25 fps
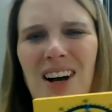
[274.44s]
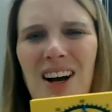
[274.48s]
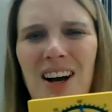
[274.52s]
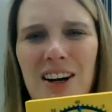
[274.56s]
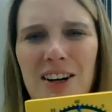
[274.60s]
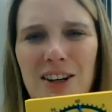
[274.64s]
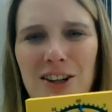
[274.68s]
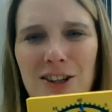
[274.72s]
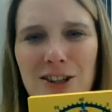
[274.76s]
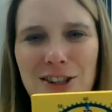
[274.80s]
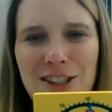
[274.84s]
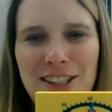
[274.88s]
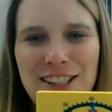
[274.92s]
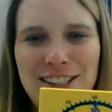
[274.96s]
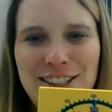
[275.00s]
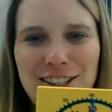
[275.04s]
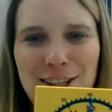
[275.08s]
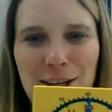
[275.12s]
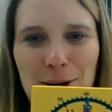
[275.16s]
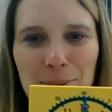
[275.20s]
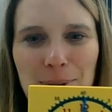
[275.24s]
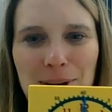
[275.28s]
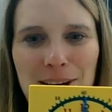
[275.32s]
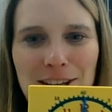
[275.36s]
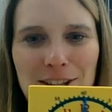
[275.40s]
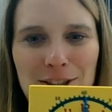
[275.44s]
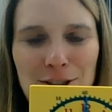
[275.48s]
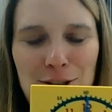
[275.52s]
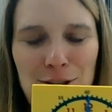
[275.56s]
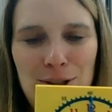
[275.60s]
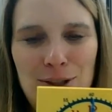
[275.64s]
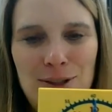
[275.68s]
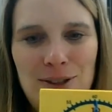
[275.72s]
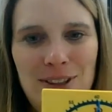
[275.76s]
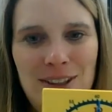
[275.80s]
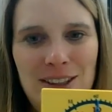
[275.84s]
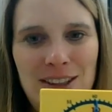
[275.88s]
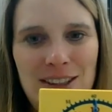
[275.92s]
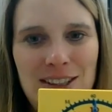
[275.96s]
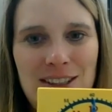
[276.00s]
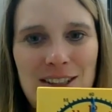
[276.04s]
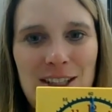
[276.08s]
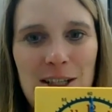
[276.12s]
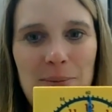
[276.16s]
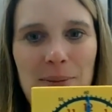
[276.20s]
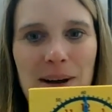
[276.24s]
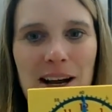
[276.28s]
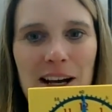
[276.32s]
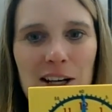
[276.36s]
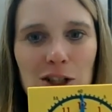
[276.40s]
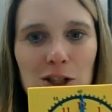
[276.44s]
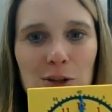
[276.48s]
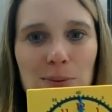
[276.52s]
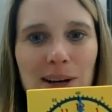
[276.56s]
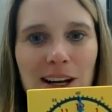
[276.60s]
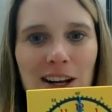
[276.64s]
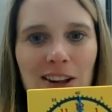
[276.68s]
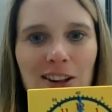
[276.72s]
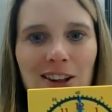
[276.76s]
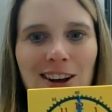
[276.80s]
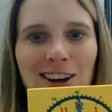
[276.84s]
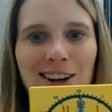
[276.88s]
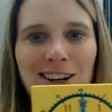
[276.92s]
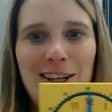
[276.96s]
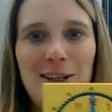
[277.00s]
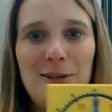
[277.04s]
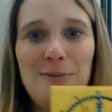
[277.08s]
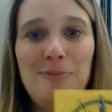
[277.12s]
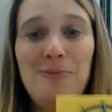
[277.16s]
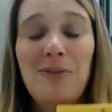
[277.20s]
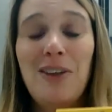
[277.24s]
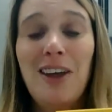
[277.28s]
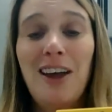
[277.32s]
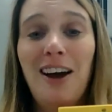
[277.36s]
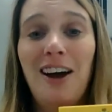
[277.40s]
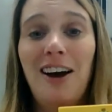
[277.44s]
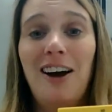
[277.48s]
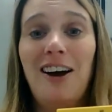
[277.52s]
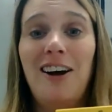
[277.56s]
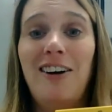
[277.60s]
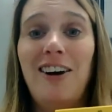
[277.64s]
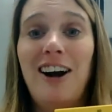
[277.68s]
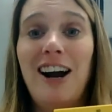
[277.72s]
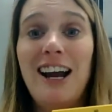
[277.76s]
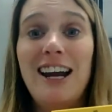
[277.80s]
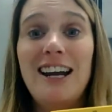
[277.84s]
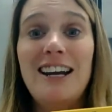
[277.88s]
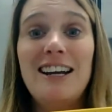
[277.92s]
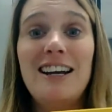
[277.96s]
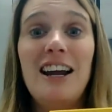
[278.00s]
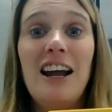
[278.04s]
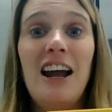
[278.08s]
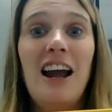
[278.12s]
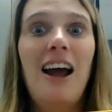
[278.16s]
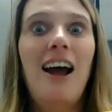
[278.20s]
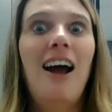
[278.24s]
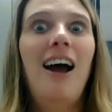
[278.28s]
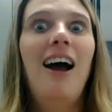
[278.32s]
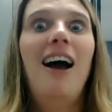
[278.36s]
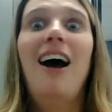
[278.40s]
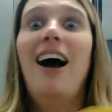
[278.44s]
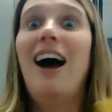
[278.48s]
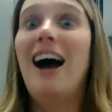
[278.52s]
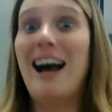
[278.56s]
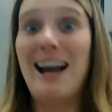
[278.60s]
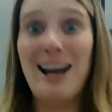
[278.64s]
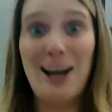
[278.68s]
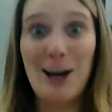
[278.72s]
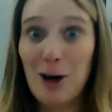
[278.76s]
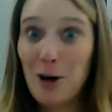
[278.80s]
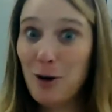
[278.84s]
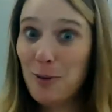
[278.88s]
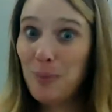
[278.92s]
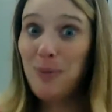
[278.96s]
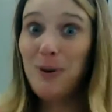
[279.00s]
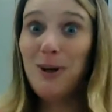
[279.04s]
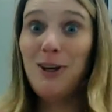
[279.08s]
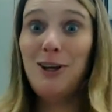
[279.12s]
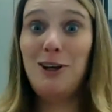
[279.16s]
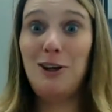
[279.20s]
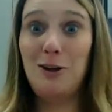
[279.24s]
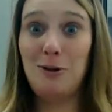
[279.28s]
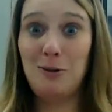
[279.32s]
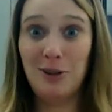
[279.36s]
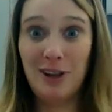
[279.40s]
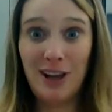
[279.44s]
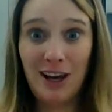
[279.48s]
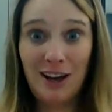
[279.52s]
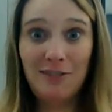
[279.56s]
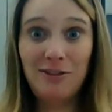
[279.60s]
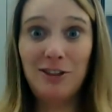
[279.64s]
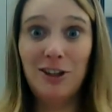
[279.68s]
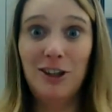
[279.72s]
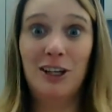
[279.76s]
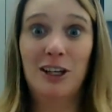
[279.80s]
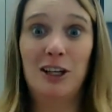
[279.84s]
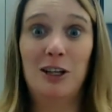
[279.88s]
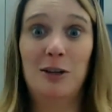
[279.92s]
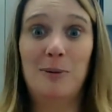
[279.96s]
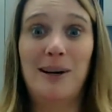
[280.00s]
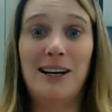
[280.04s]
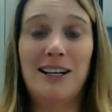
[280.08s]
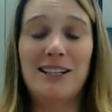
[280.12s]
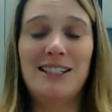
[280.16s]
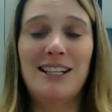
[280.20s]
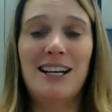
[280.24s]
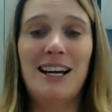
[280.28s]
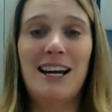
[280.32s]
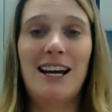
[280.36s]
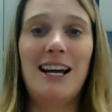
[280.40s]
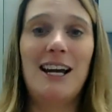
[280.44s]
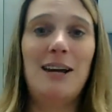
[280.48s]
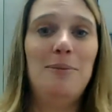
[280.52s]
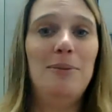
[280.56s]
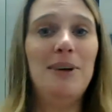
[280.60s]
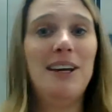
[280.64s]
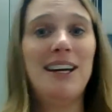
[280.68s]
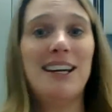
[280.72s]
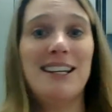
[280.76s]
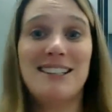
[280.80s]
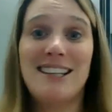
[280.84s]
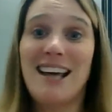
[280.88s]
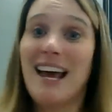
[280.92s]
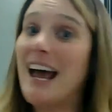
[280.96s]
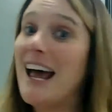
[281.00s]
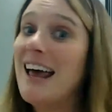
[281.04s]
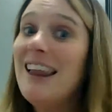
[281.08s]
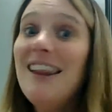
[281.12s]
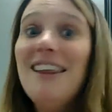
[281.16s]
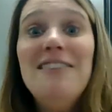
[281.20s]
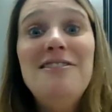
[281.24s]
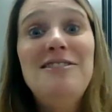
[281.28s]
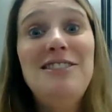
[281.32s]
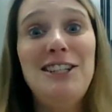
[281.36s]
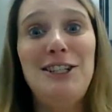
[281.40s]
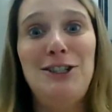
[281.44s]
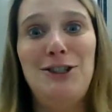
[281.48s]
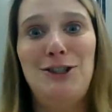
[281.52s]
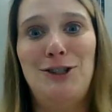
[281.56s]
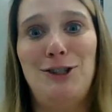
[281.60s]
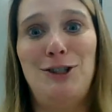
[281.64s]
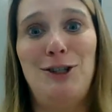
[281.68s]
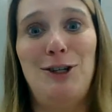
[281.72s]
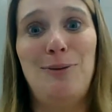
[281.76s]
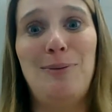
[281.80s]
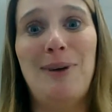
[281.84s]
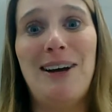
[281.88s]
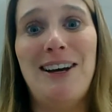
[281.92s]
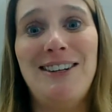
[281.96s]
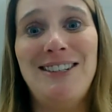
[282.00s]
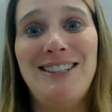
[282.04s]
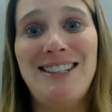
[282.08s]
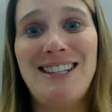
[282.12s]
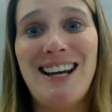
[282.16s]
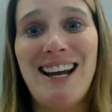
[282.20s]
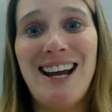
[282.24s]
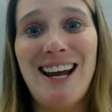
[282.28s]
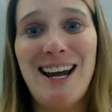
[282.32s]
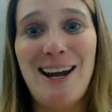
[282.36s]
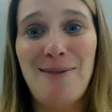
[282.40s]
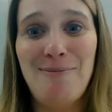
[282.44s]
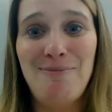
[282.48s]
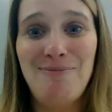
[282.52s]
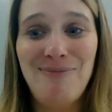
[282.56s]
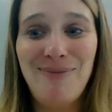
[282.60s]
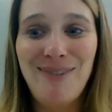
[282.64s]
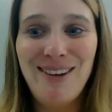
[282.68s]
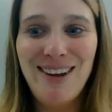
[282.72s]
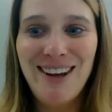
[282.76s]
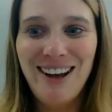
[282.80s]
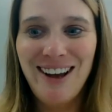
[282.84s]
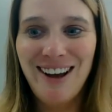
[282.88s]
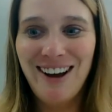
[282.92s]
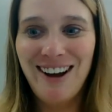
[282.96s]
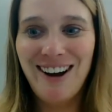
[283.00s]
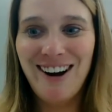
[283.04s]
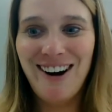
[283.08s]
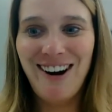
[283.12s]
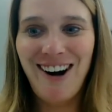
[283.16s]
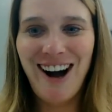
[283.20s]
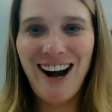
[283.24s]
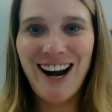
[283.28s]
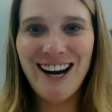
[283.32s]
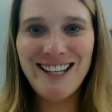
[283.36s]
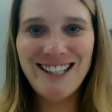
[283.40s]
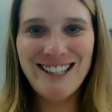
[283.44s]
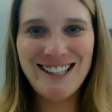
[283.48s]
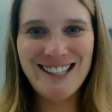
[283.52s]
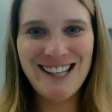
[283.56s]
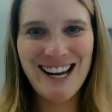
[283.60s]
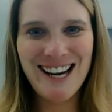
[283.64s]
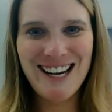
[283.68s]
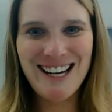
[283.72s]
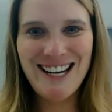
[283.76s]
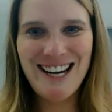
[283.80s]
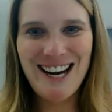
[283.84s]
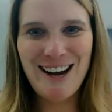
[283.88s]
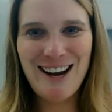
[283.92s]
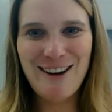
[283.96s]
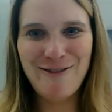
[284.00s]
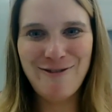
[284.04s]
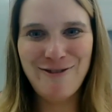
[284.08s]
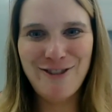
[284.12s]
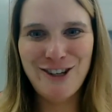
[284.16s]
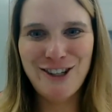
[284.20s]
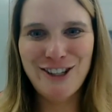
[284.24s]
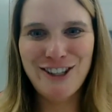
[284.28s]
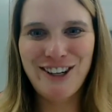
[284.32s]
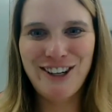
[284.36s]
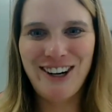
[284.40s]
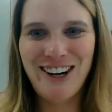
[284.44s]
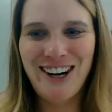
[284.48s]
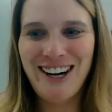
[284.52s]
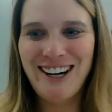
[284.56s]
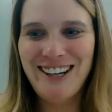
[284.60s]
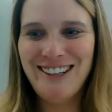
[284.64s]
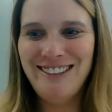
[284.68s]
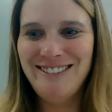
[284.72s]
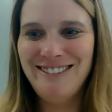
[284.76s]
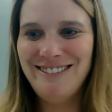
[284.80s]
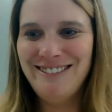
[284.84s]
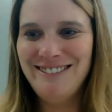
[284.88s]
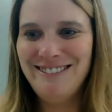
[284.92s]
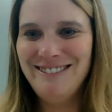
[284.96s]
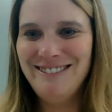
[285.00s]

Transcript: on your Seesaw page to match my clock. All right. I hope you love learning about time because I love teaching you about time. All right, signing out, first grade.